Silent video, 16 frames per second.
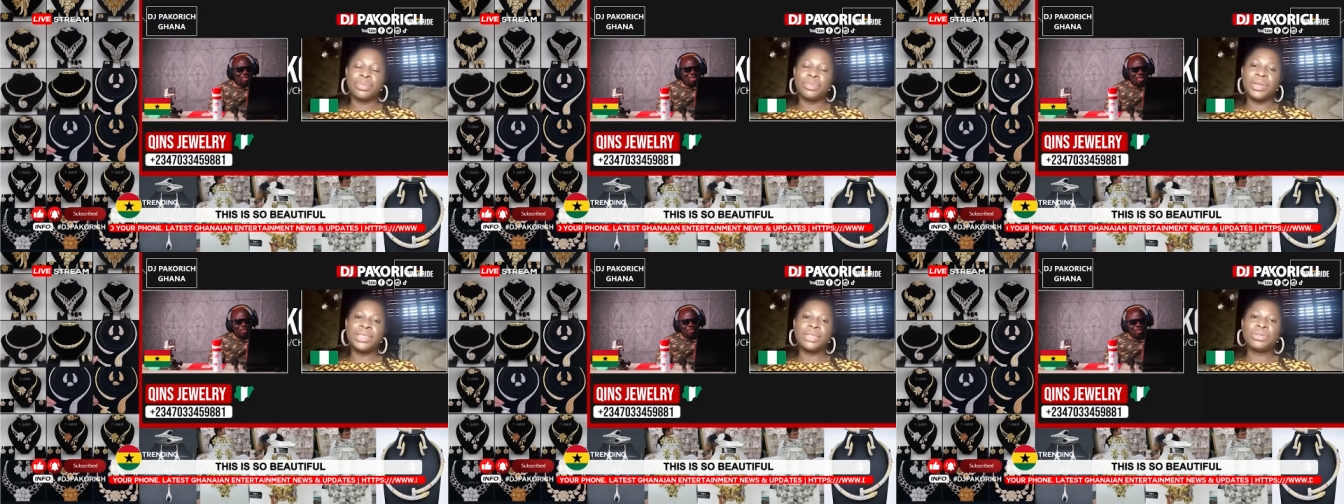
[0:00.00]

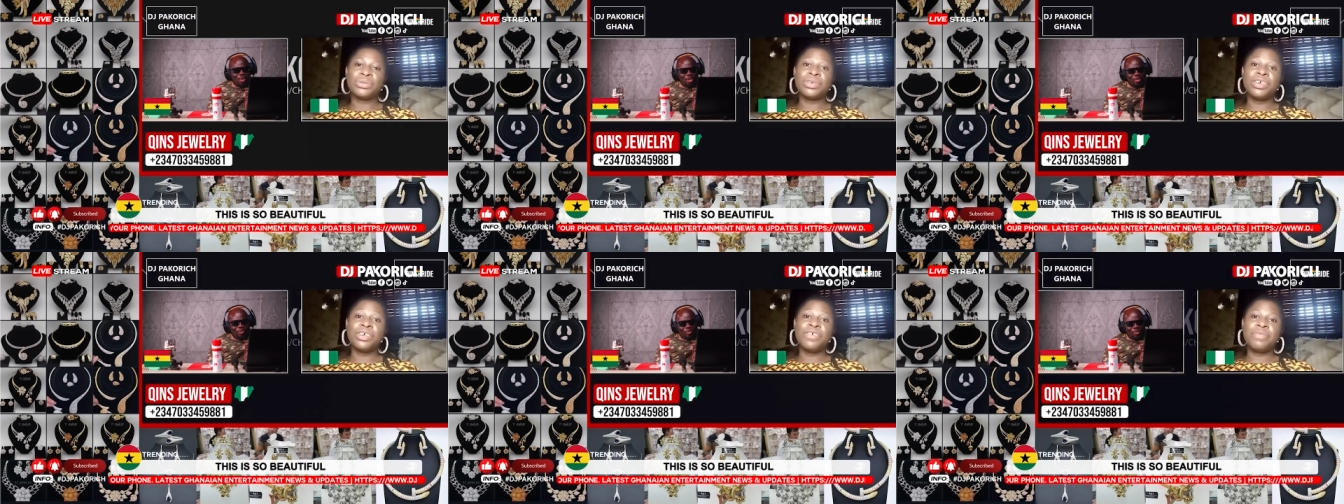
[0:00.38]

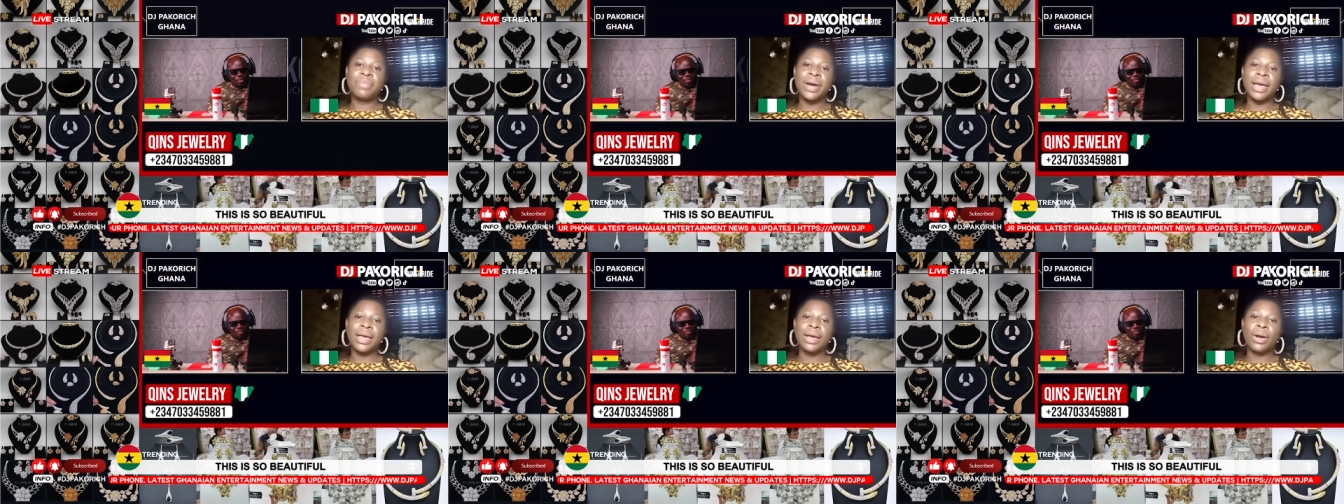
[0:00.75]
Beautiful. To give
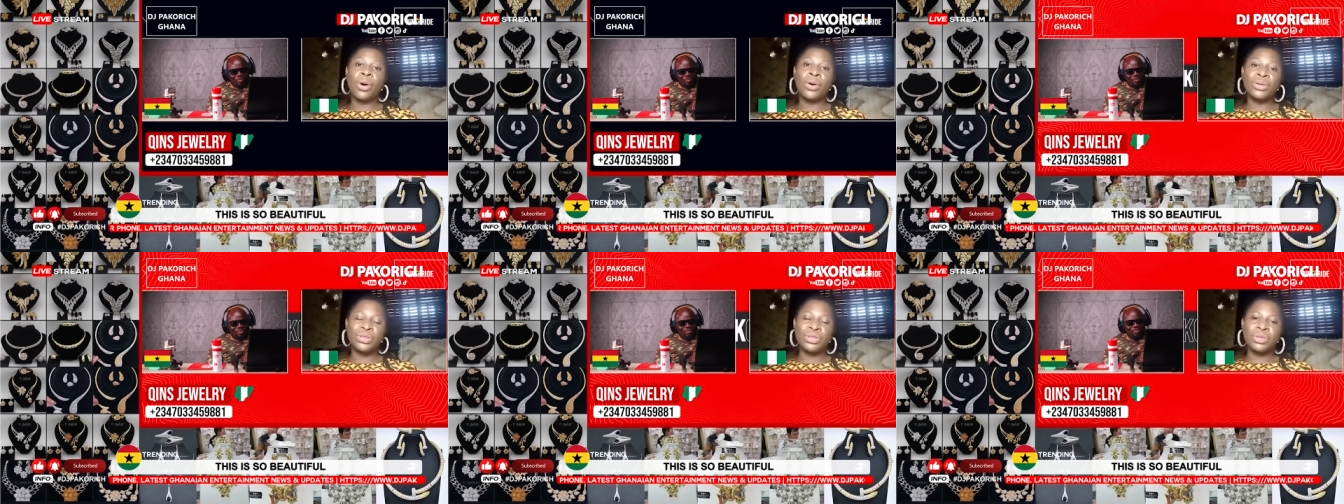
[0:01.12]
my
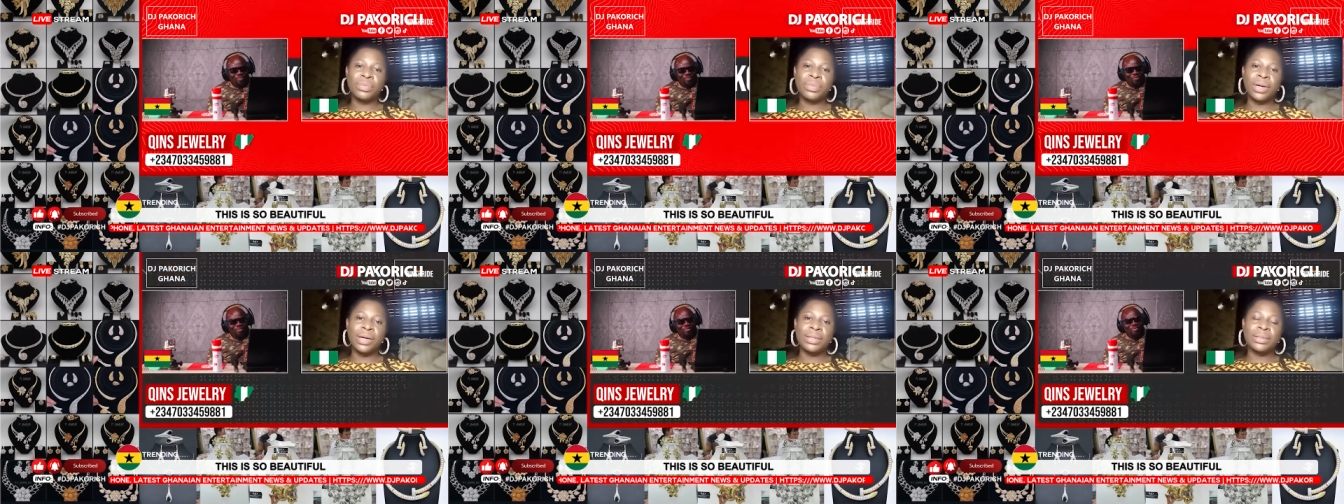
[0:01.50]

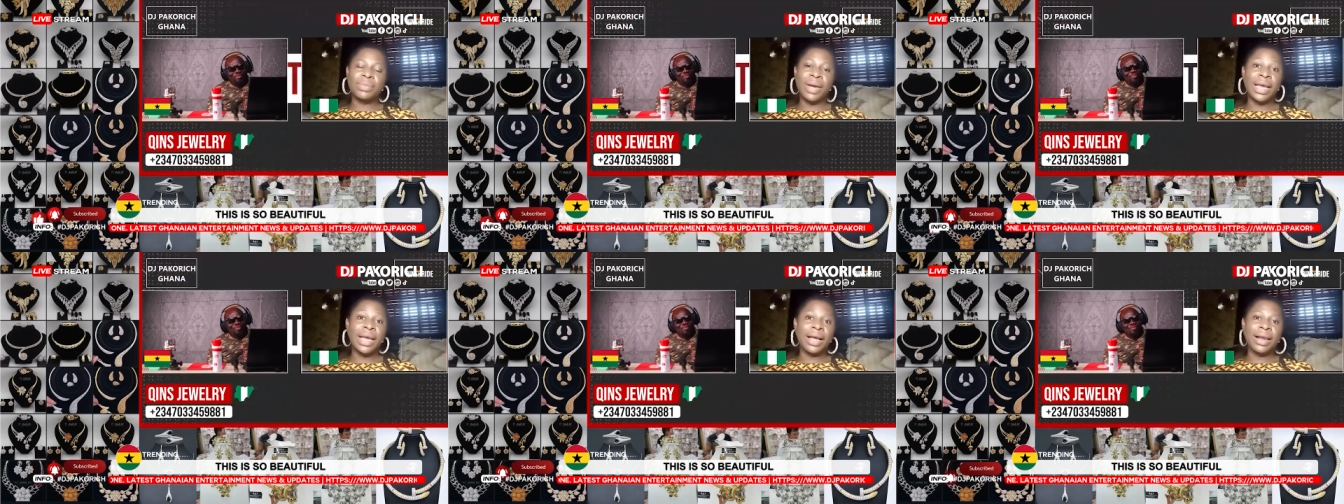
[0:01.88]
customers,
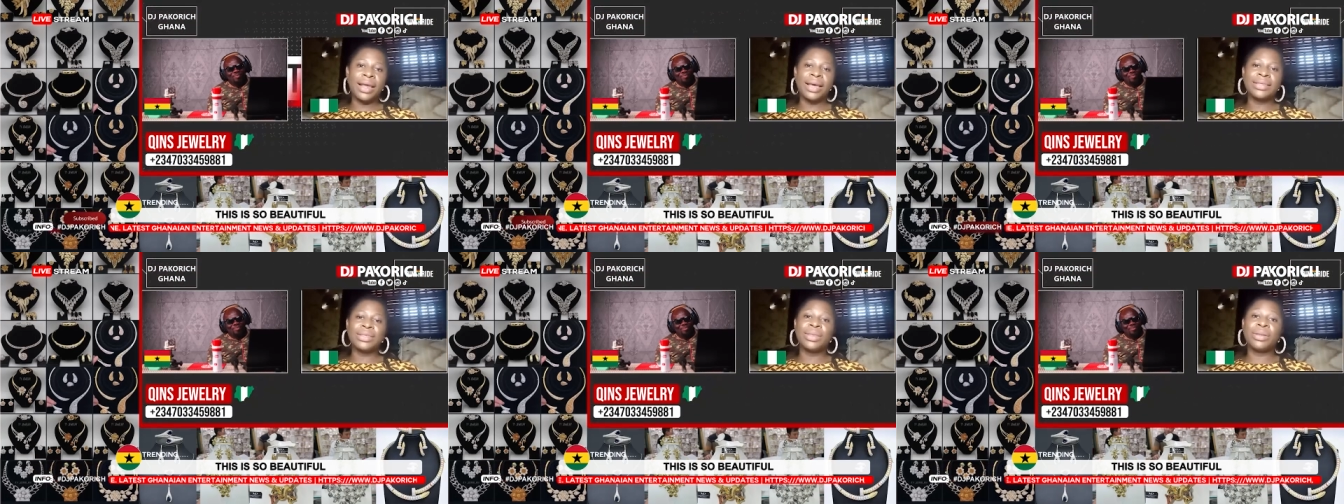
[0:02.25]
my
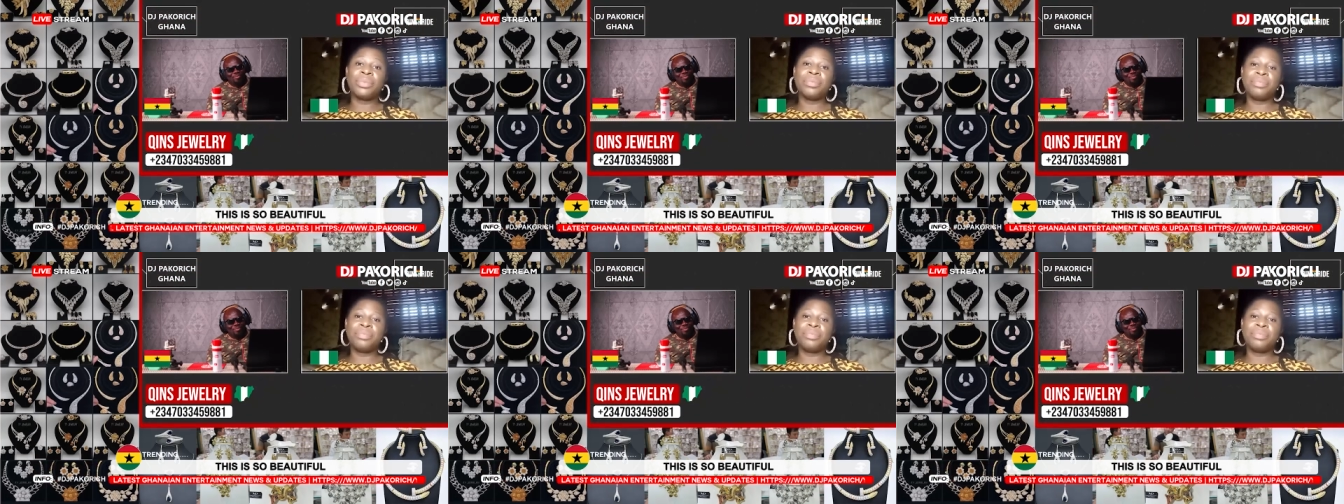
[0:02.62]
clients, the